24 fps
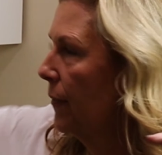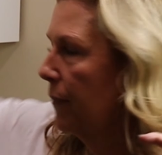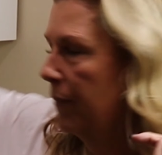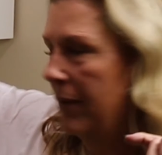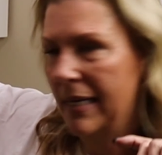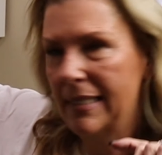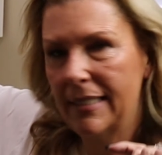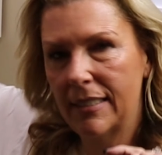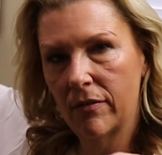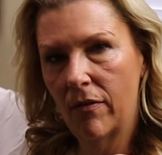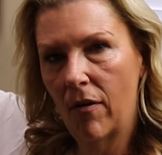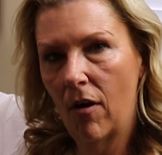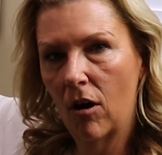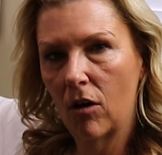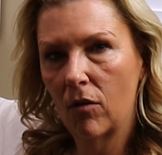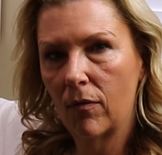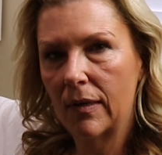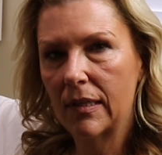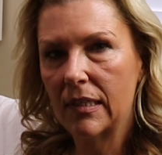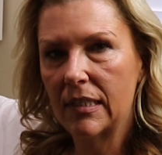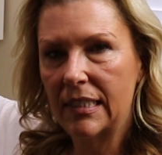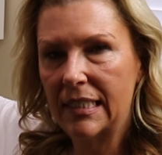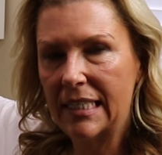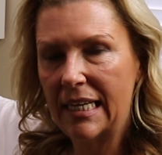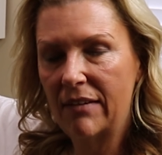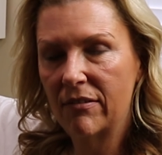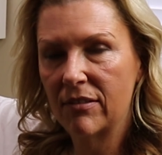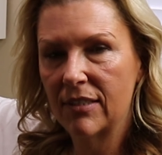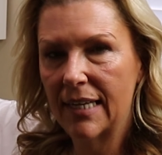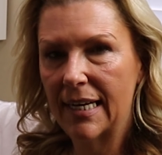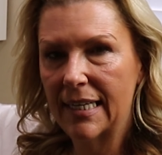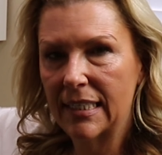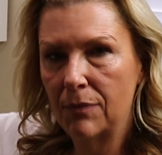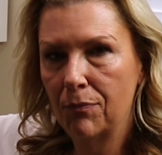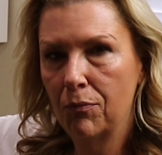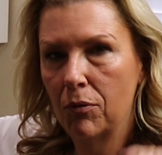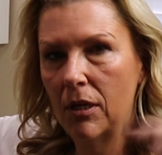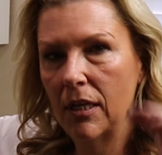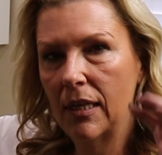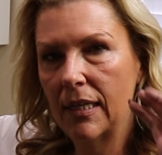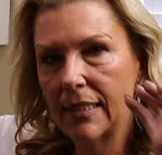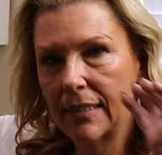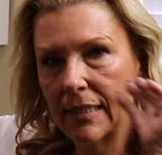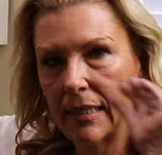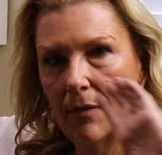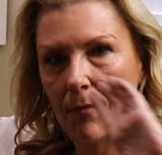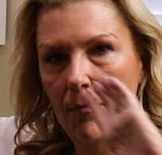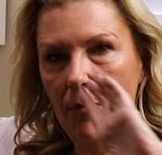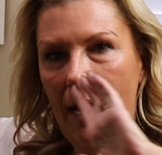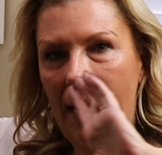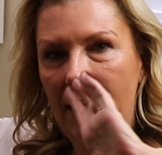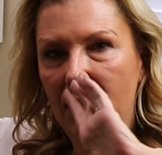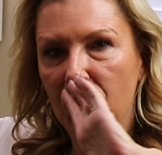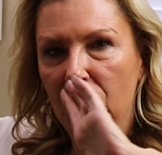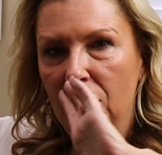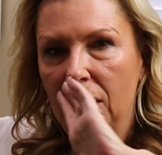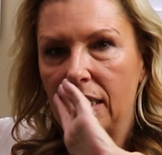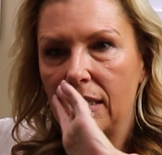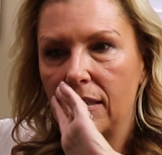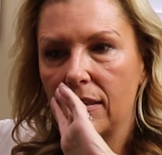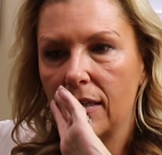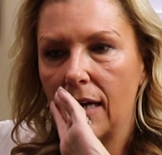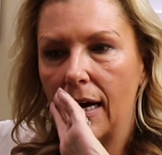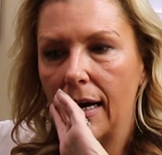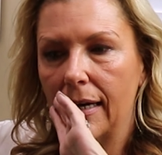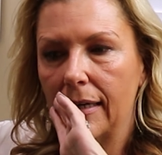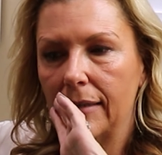pieces of hardware that Steve Stoss put in that's gonna actually